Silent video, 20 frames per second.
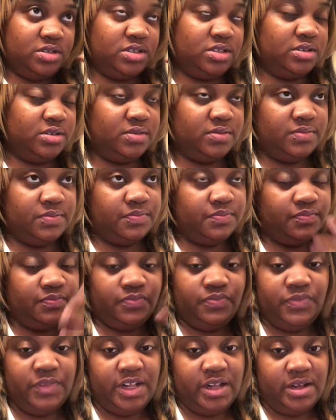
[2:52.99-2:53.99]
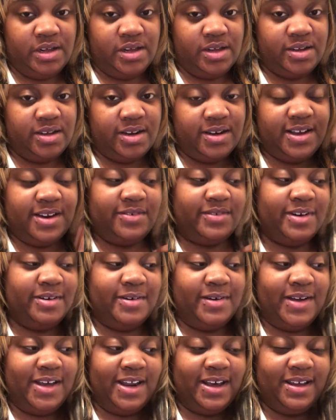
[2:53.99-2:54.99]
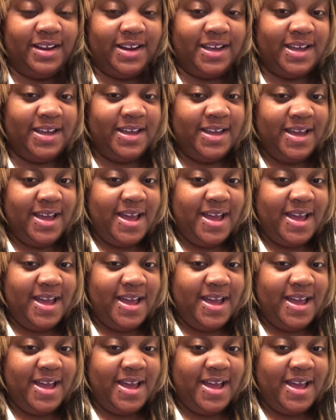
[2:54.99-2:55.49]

So you don't have to worry about all that.